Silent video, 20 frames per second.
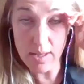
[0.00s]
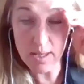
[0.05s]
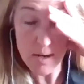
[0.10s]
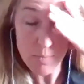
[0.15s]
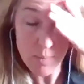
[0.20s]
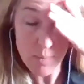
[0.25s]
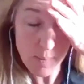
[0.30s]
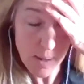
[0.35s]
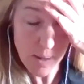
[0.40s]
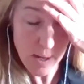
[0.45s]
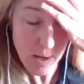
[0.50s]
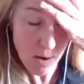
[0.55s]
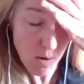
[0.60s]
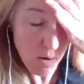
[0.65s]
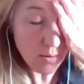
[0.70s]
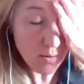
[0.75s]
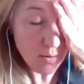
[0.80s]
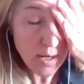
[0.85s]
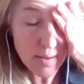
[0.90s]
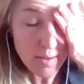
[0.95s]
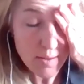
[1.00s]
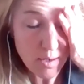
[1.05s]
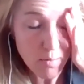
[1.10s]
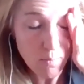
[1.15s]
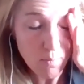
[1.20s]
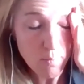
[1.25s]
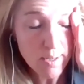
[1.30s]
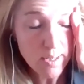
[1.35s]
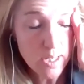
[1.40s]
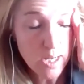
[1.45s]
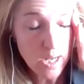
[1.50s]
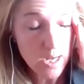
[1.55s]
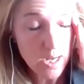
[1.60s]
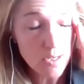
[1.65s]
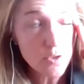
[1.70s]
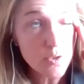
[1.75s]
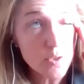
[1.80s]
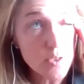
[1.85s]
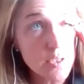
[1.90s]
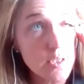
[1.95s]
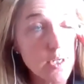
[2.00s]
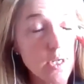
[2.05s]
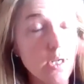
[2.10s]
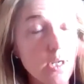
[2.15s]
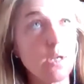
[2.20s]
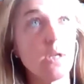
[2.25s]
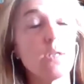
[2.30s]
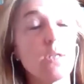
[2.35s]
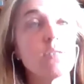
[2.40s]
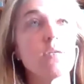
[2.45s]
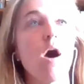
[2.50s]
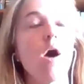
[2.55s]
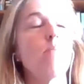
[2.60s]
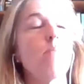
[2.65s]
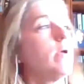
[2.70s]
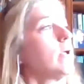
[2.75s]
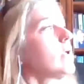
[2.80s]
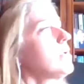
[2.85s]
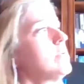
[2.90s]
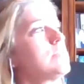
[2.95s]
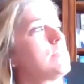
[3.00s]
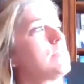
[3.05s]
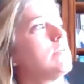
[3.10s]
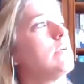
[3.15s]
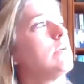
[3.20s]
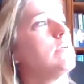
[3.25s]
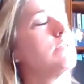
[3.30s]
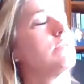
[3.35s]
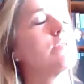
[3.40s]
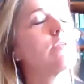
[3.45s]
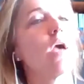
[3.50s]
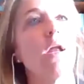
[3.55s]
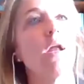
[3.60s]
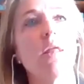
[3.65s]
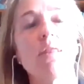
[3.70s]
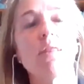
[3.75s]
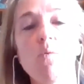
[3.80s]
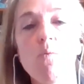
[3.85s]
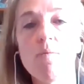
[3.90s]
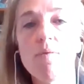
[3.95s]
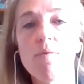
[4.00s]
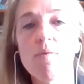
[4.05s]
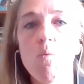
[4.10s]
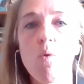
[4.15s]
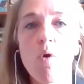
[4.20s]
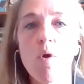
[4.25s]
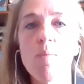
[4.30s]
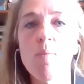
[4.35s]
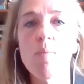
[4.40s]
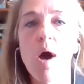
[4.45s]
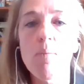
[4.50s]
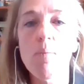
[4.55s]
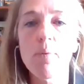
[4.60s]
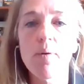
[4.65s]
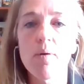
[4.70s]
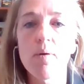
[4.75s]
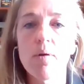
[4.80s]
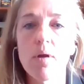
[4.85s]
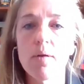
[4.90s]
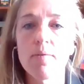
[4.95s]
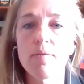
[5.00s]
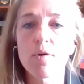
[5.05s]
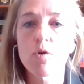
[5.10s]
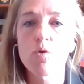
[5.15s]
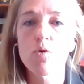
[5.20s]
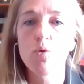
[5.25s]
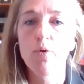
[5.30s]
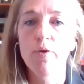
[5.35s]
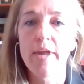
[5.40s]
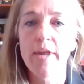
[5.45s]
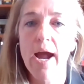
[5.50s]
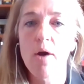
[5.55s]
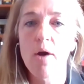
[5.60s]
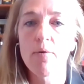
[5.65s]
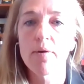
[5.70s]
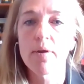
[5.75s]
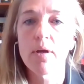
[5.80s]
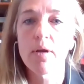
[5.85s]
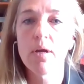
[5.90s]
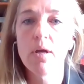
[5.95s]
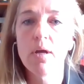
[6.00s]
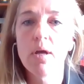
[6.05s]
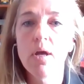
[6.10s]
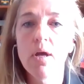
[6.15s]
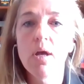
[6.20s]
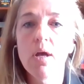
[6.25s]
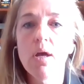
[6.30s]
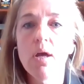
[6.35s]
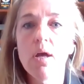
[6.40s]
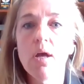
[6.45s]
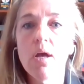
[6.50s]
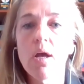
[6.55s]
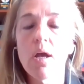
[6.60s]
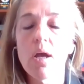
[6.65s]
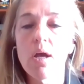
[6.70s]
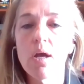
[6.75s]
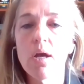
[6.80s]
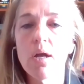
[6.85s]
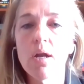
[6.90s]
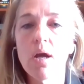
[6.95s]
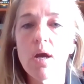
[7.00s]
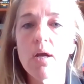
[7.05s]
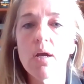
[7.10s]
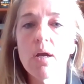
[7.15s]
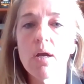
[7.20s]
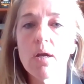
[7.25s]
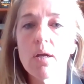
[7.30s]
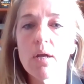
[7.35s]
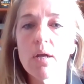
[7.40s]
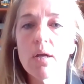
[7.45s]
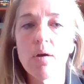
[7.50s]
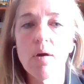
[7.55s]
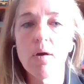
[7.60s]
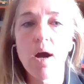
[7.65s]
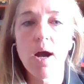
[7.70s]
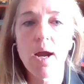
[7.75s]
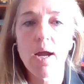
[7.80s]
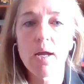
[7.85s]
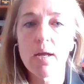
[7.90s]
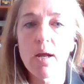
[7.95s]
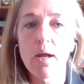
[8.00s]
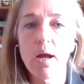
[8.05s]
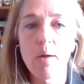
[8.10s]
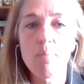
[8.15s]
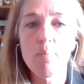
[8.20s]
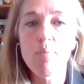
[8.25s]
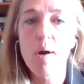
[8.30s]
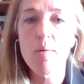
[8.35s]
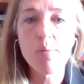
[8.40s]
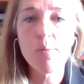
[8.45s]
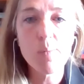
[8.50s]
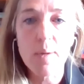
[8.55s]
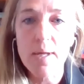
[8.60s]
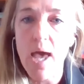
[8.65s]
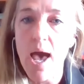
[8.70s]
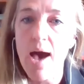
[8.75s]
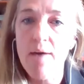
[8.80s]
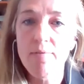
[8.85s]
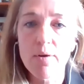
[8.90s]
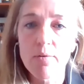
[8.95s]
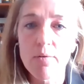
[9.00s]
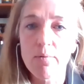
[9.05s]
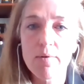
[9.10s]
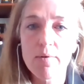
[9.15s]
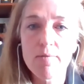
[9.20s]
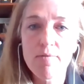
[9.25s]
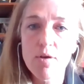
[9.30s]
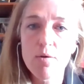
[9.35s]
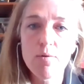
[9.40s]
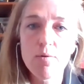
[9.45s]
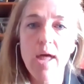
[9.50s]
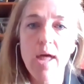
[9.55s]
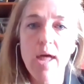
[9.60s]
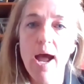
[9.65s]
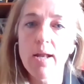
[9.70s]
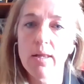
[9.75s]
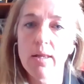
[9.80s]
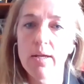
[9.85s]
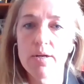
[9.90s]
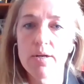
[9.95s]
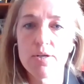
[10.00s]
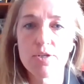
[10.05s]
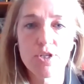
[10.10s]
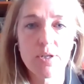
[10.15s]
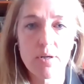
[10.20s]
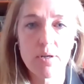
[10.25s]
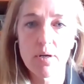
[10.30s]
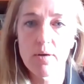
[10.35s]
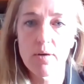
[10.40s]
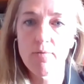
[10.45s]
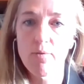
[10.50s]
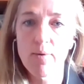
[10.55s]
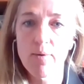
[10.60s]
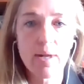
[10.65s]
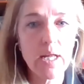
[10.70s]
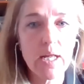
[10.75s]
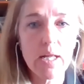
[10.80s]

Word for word: that would be a whole nother really interesting topic is is kind of the, the warm up and the cool down and you know i i probably haven't reviewed that literature in a really